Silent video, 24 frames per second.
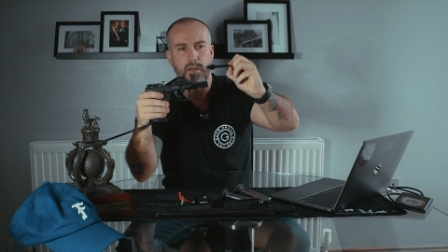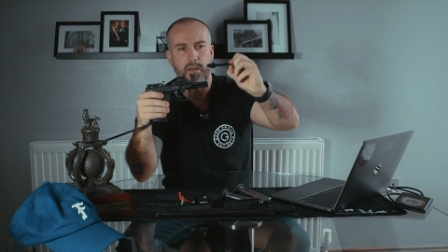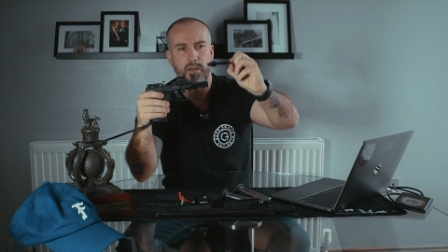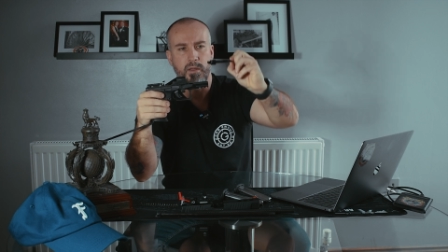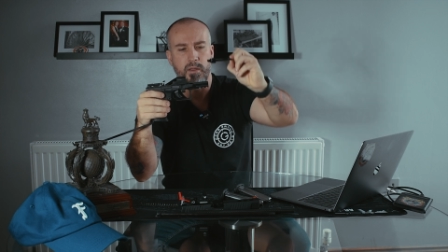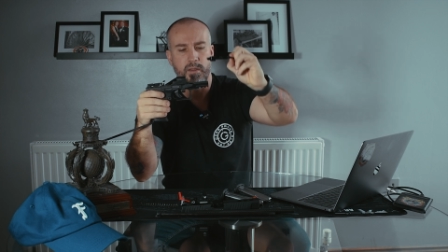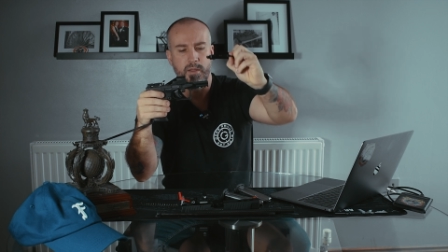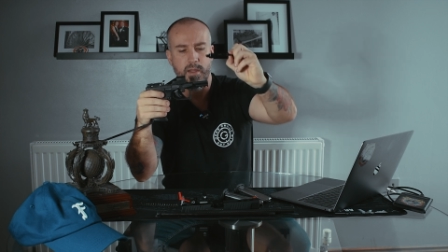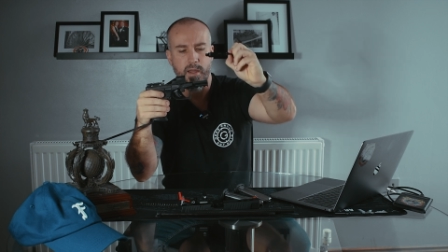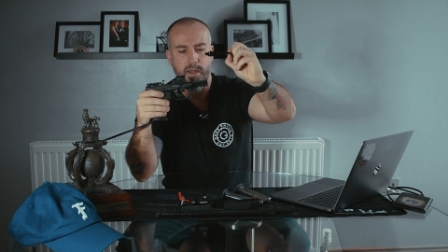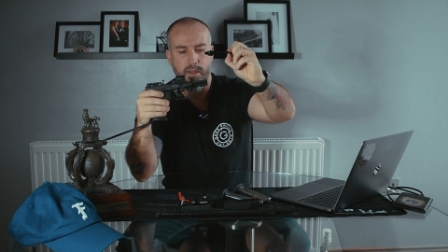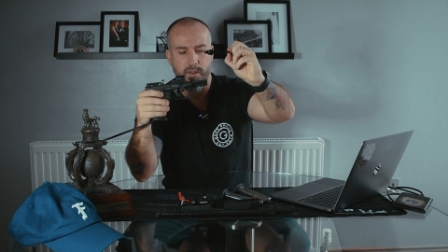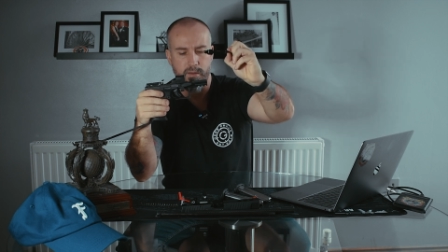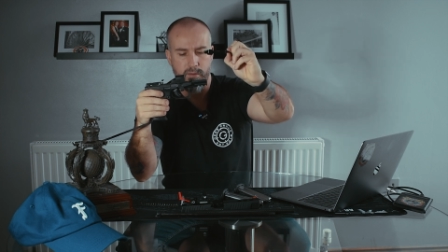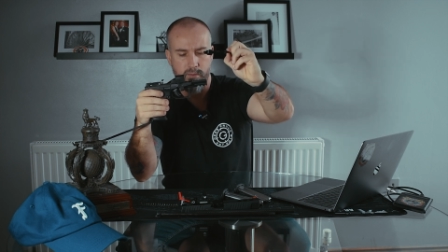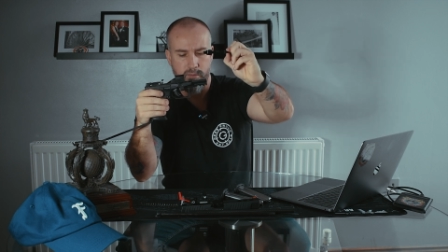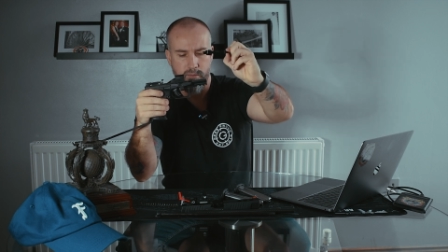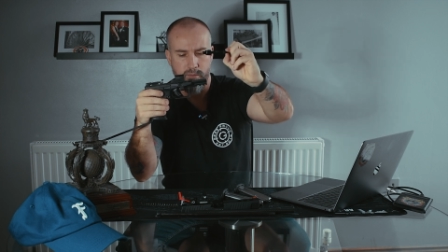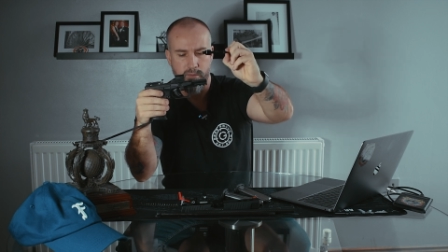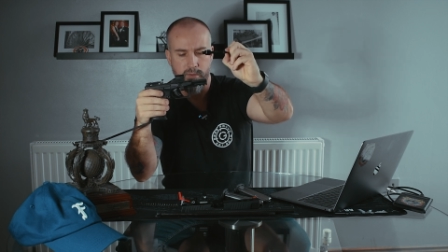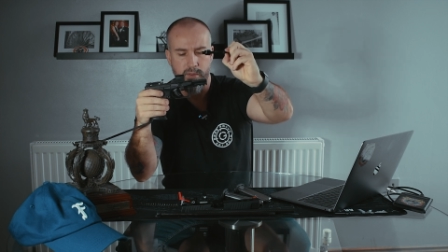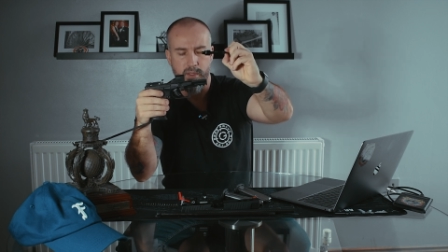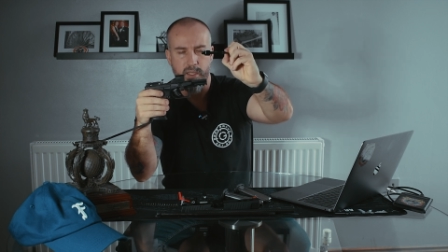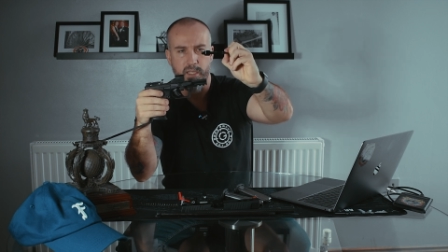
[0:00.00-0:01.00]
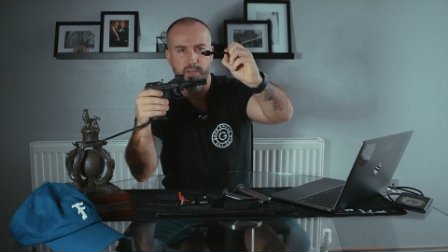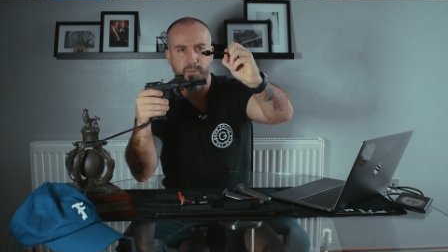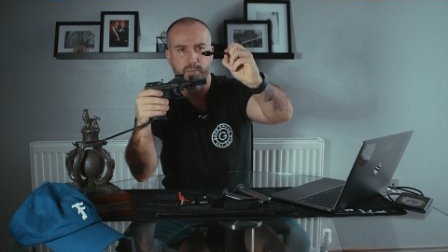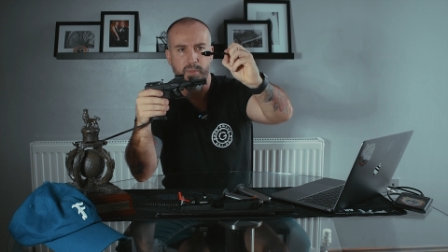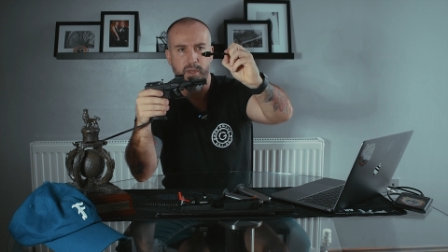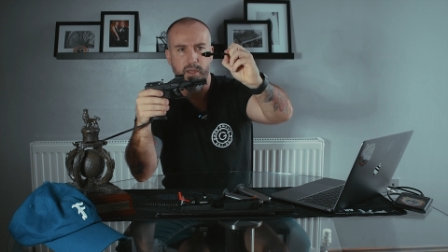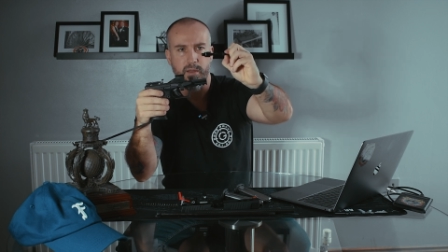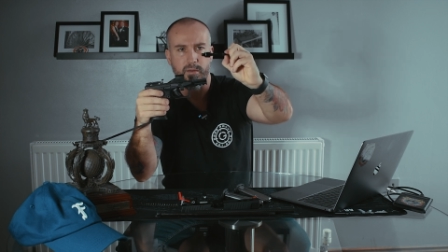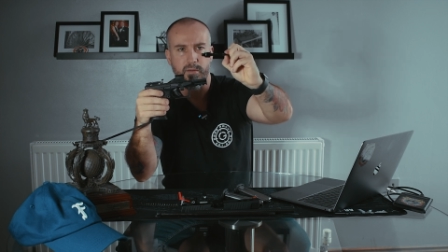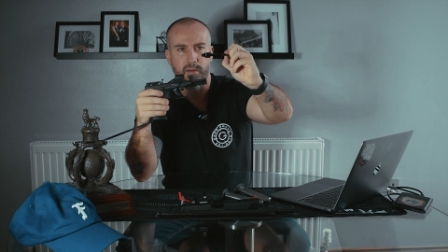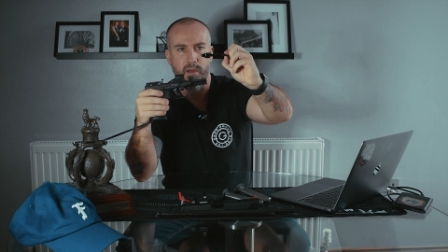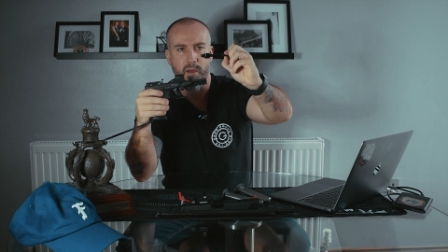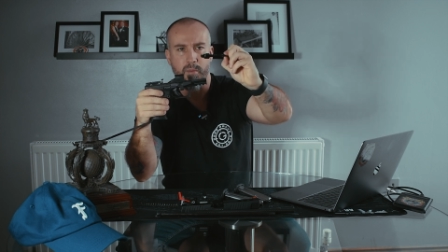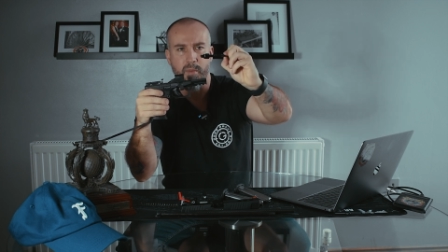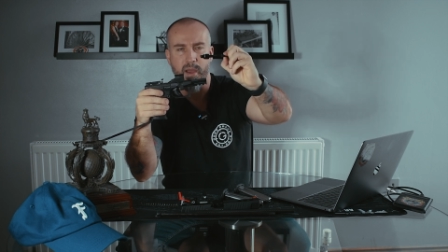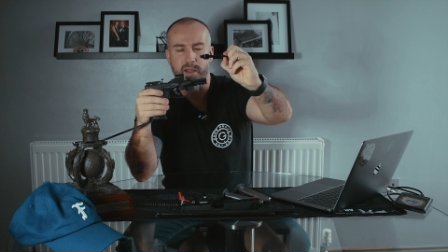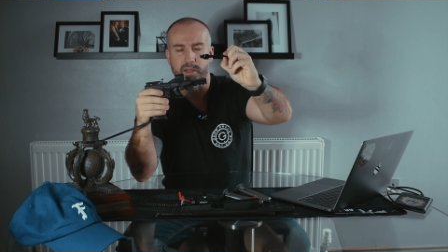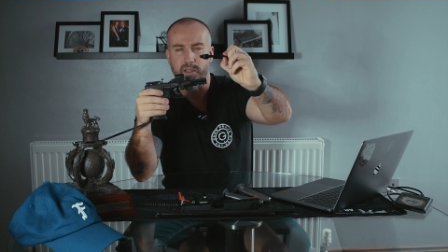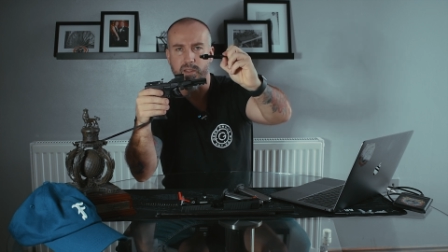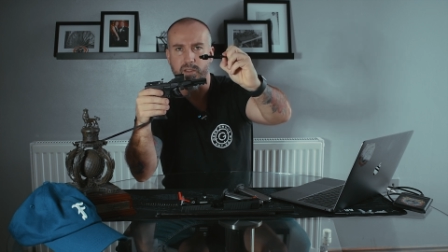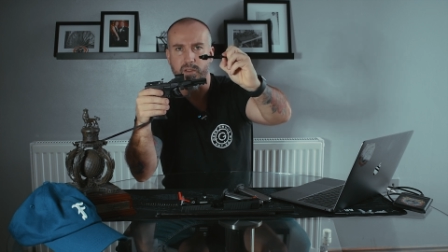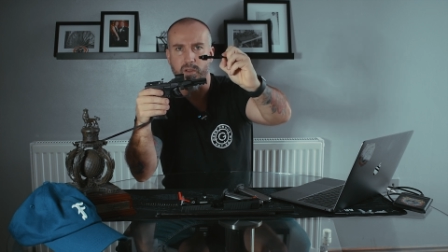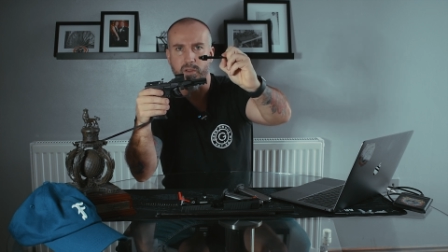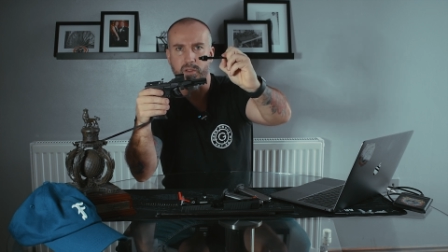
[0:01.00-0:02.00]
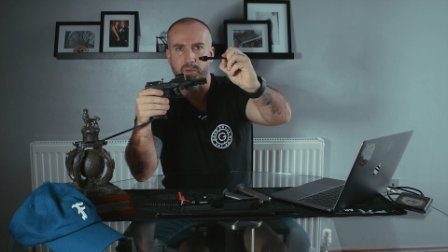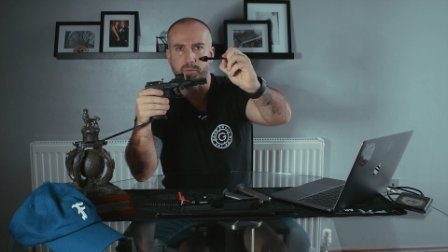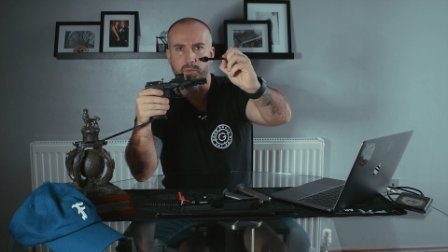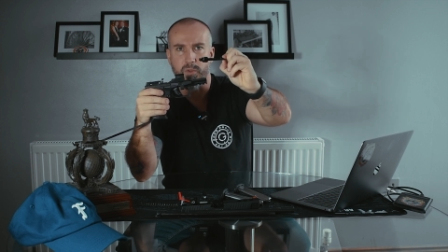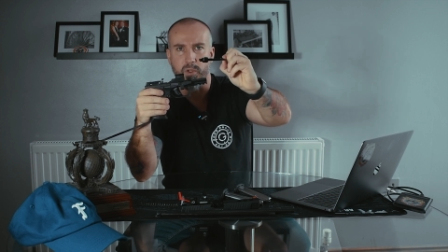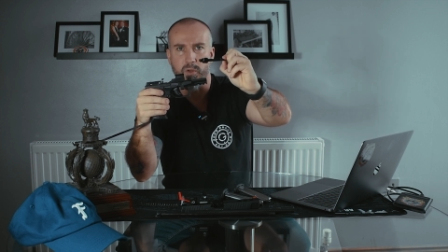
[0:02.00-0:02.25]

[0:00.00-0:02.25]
and then this bit, I imagine it's got some